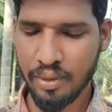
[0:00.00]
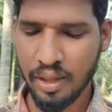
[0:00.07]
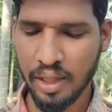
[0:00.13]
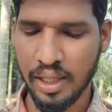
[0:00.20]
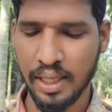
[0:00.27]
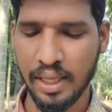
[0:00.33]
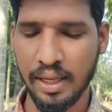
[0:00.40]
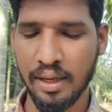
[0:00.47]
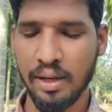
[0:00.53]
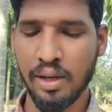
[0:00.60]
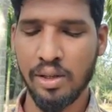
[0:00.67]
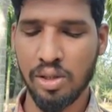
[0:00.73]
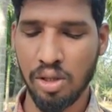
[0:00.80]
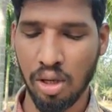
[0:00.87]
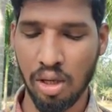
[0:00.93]
here
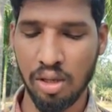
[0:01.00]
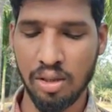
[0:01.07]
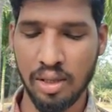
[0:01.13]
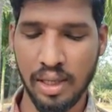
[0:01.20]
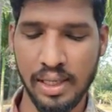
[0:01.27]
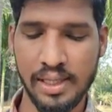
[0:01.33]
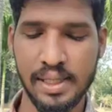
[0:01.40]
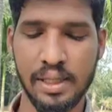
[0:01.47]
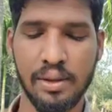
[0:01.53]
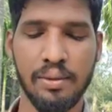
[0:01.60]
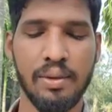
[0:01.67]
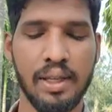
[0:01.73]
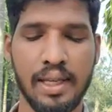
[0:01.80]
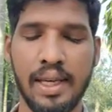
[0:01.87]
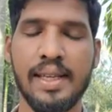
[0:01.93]
tall grass
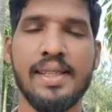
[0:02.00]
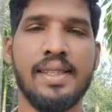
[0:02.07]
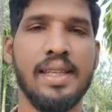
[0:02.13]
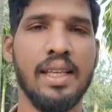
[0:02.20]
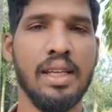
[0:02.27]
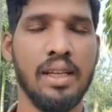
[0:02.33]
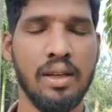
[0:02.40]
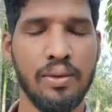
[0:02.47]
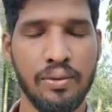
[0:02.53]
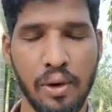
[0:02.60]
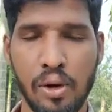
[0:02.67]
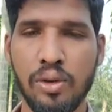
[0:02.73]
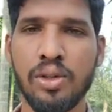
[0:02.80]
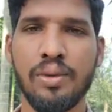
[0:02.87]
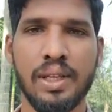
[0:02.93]
we can see
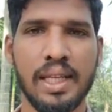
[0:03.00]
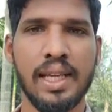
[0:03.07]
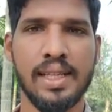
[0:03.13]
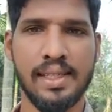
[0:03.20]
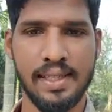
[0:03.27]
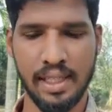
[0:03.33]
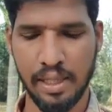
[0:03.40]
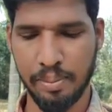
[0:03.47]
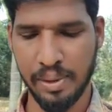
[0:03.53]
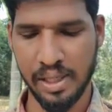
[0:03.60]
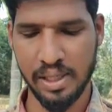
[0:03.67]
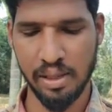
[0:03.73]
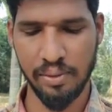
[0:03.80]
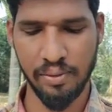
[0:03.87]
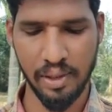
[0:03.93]
found we can see in the
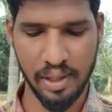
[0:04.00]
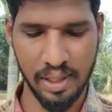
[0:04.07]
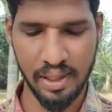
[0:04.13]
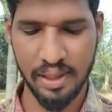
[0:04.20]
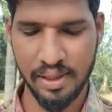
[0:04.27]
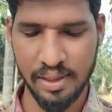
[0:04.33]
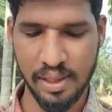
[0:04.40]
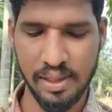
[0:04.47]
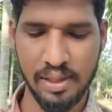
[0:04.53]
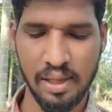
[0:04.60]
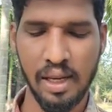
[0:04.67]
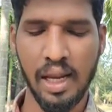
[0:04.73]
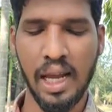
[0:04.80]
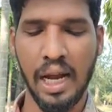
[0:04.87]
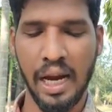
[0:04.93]
place of wetter regions,
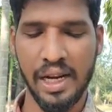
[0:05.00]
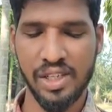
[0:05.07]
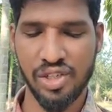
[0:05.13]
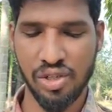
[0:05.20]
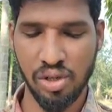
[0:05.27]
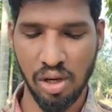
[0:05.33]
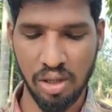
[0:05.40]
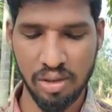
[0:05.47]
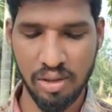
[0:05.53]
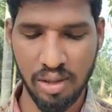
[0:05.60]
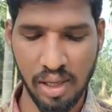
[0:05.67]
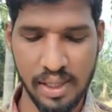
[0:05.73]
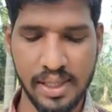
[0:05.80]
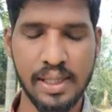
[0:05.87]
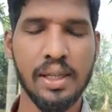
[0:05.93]
and short
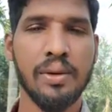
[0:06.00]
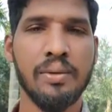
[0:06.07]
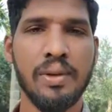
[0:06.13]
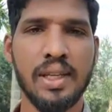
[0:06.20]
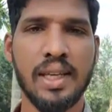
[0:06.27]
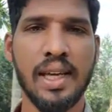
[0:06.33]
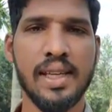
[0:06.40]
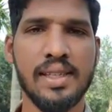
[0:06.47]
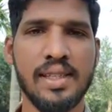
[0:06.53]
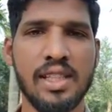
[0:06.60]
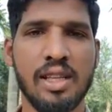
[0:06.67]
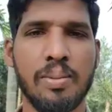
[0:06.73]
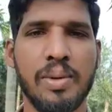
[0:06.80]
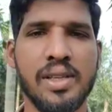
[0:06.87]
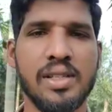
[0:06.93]
grass we can see in
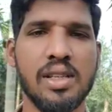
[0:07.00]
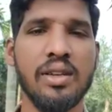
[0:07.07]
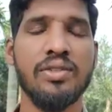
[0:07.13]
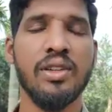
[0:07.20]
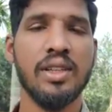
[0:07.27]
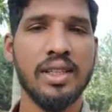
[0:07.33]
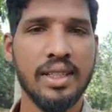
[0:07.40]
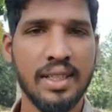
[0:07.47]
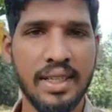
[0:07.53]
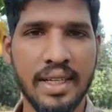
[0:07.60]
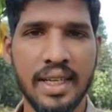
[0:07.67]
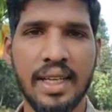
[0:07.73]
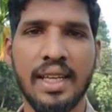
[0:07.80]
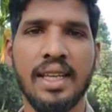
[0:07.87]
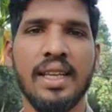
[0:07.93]
the place of
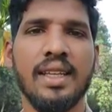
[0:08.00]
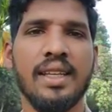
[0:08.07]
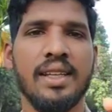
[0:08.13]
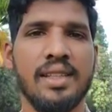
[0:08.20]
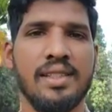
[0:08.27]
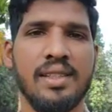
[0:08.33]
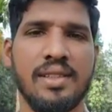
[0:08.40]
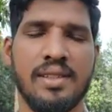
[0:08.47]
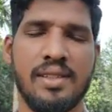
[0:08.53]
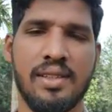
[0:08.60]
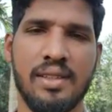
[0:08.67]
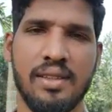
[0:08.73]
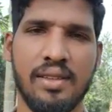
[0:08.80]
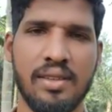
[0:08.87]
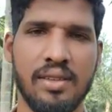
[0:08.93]
dry regions.